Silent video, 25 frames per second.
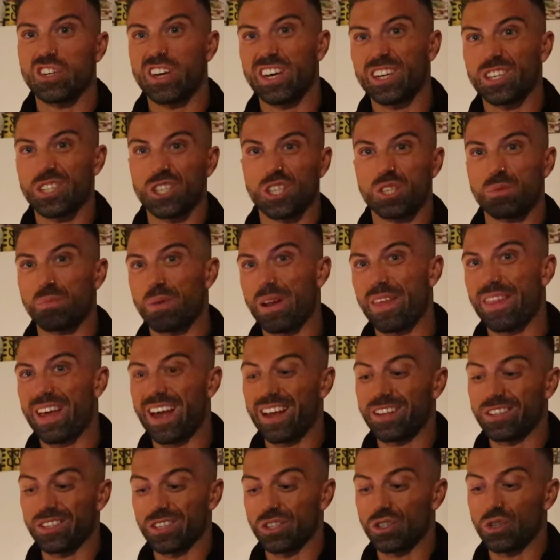You had to split
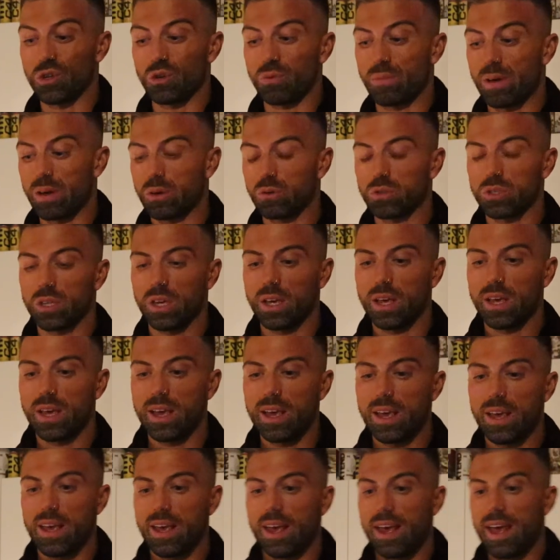that into two meals.
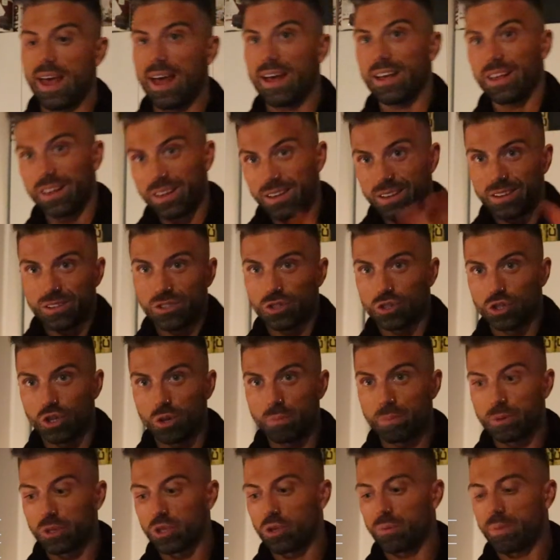
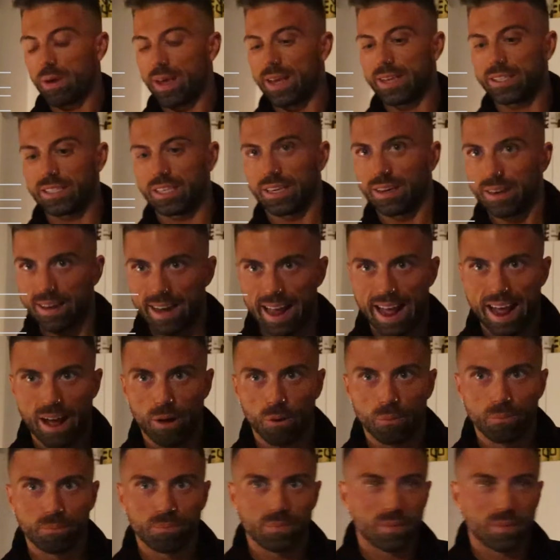Super, super easy. Now,